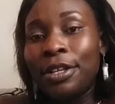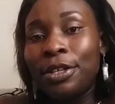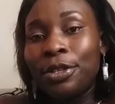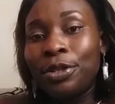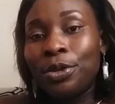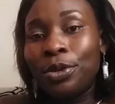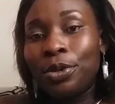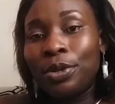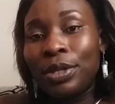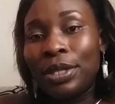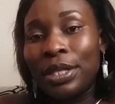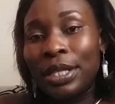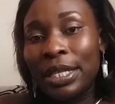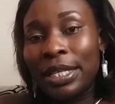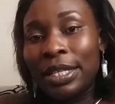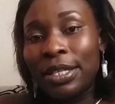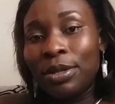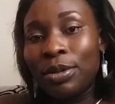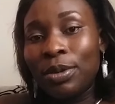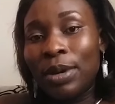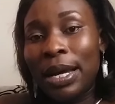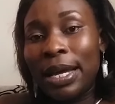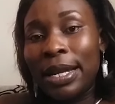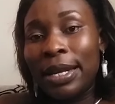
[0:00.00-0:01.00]
So
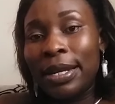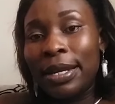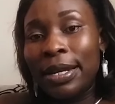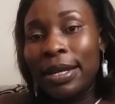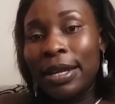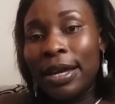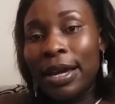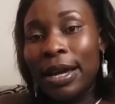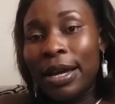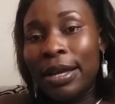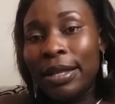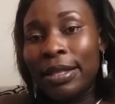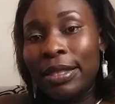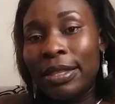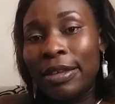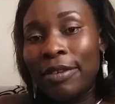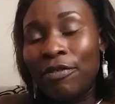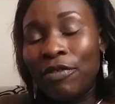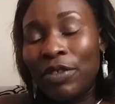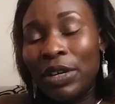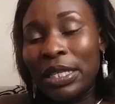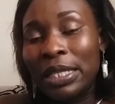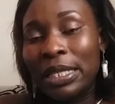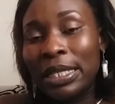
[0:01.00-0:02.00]
this one, the
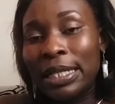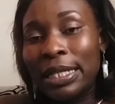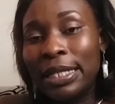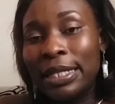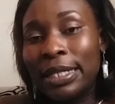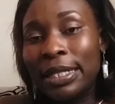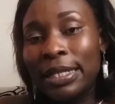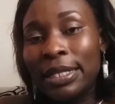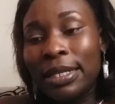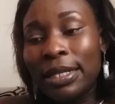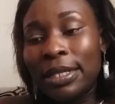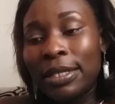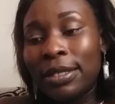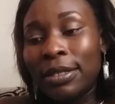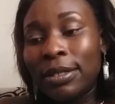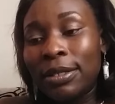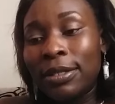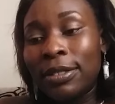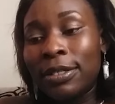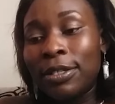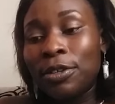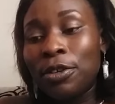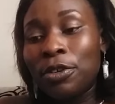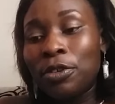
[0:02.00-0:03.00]
facilitators
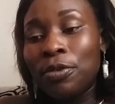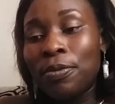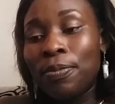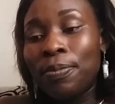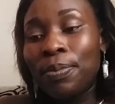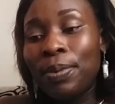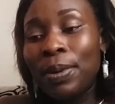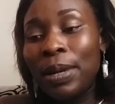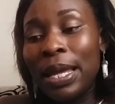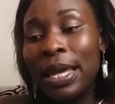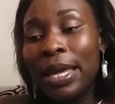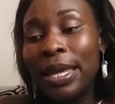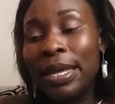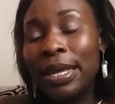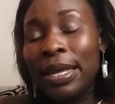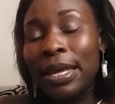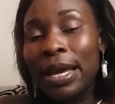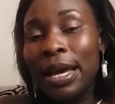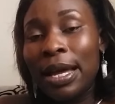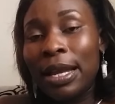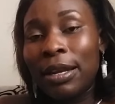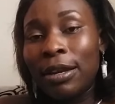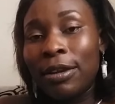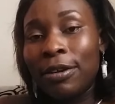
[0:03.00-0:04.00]
also, you play
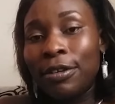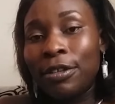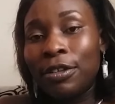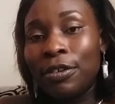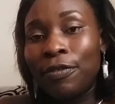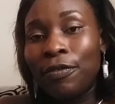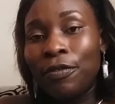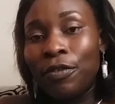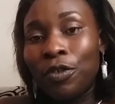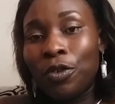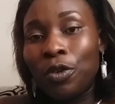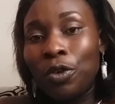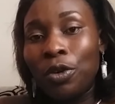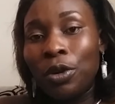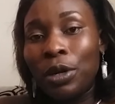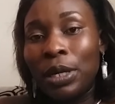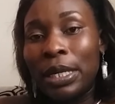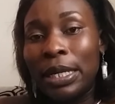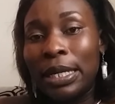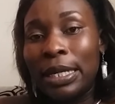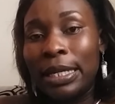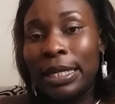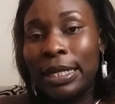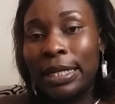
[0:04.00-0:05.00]
a lot of role
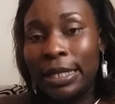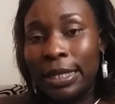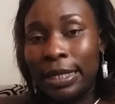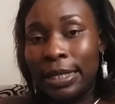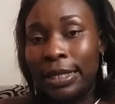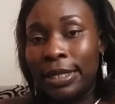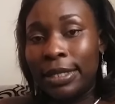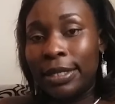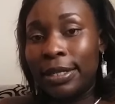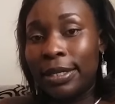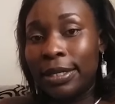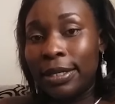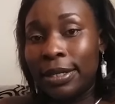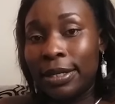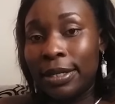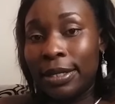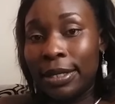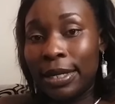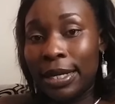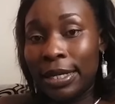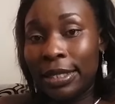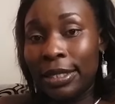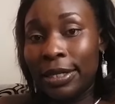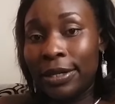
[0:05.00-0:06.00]
in
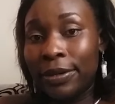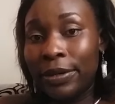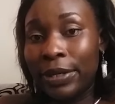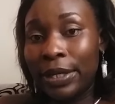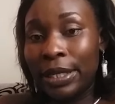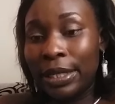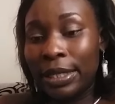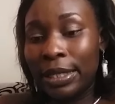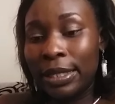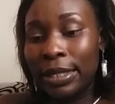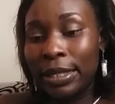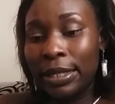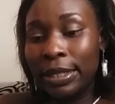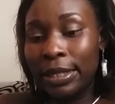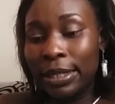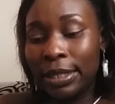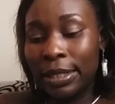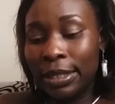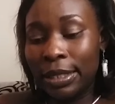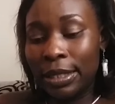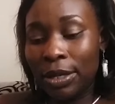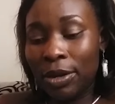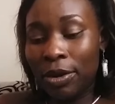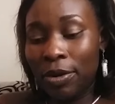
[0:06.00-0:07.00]
nurturing
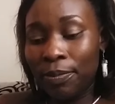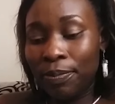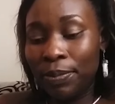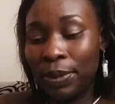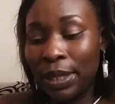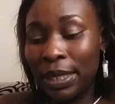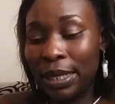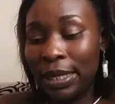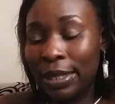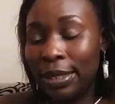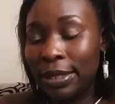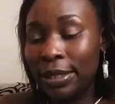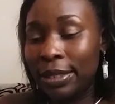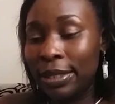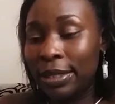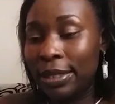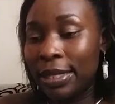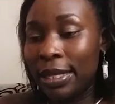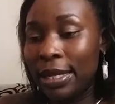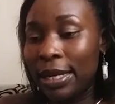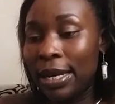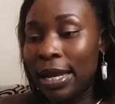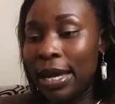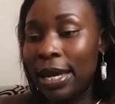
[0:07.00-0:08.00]
this competence in
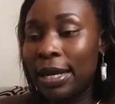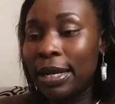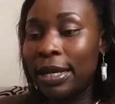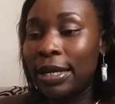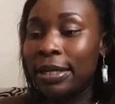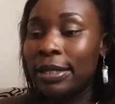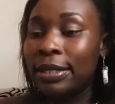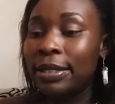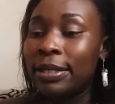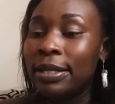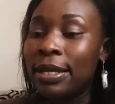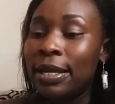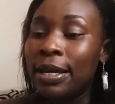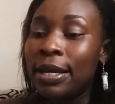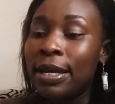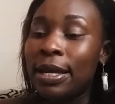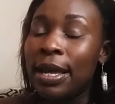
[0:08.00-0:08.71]
the learners.